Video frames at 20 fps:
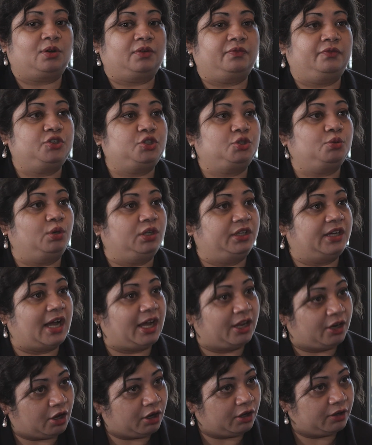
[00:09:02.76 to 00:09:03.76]
about visual
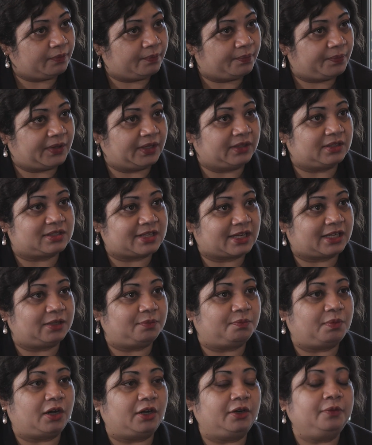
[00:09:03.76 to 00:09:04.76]
dialogue in the mm-hmm.
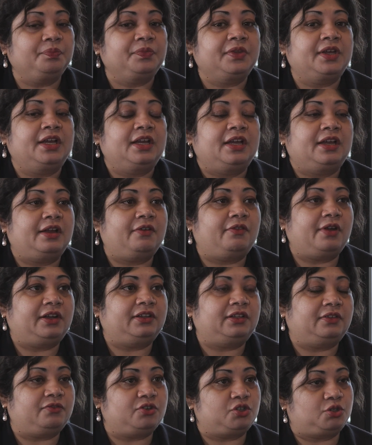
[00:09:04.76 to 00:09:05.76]
second part where
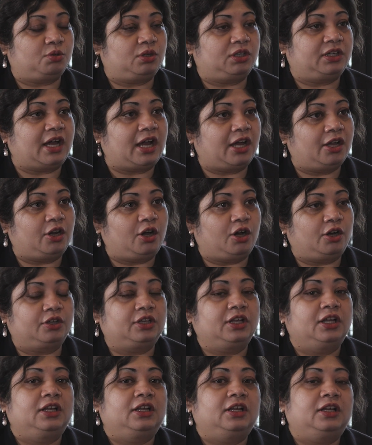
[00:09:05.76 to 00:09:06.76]
in the visual dialogue
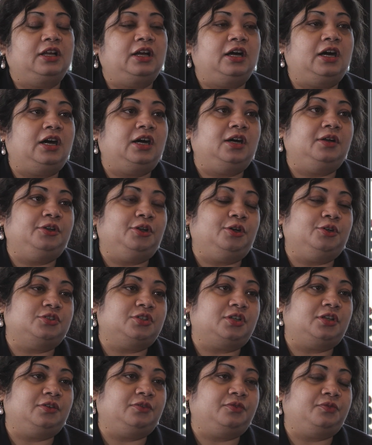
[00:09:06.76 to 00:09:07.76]
uh, you know
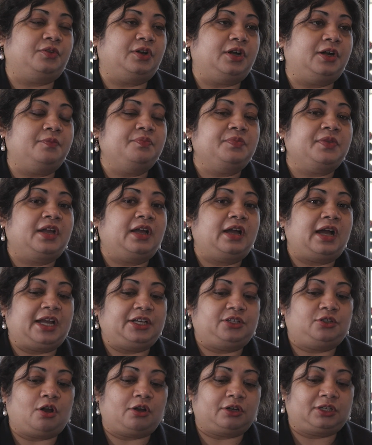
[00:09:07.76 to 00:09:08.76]
sort of uh,
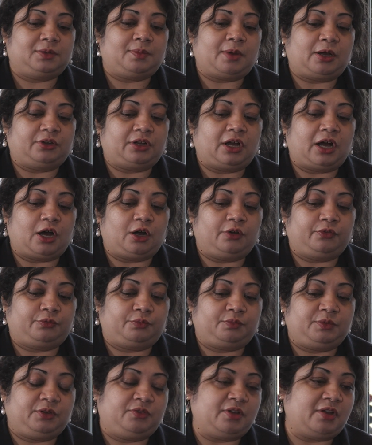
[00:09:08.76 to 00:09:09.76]
I talked about how
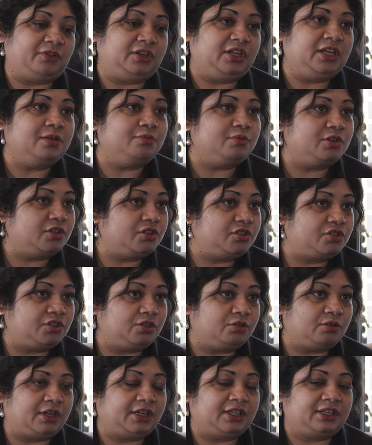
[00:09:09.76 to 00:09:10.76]
if you have an image
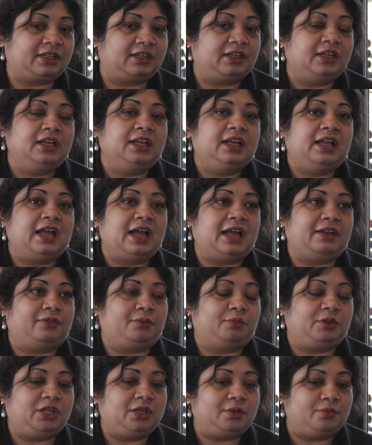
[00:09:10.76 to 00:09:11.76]
you know and, a, and
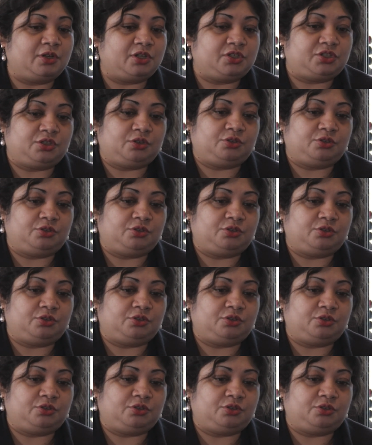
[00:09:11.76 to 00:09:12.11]
from an image